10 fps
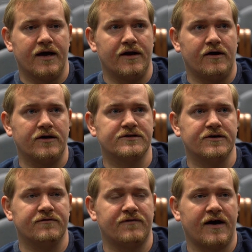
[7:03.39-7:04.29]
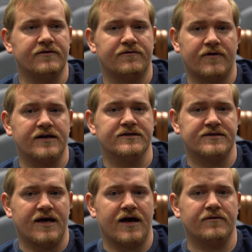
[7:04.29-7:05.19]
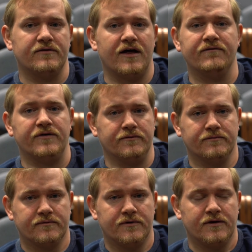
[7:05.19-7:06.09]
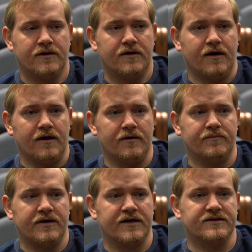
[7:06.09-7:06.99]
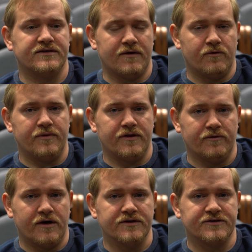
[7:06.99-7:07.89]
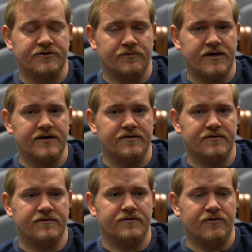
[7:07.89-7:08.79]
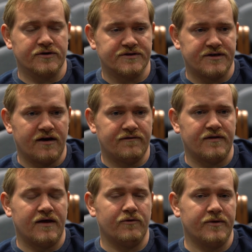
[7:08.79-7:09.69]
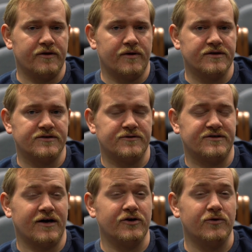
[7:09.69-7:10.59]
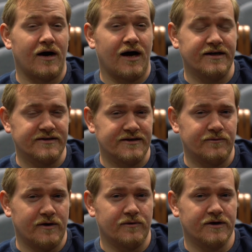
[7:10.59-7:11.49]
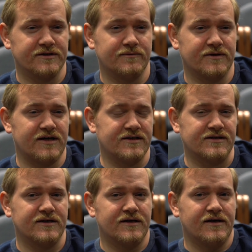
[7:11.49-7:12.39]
And also find friends that love you, because they will be the ones to read your stuff and they will be the ones to tell you honestly what works and what doesn't.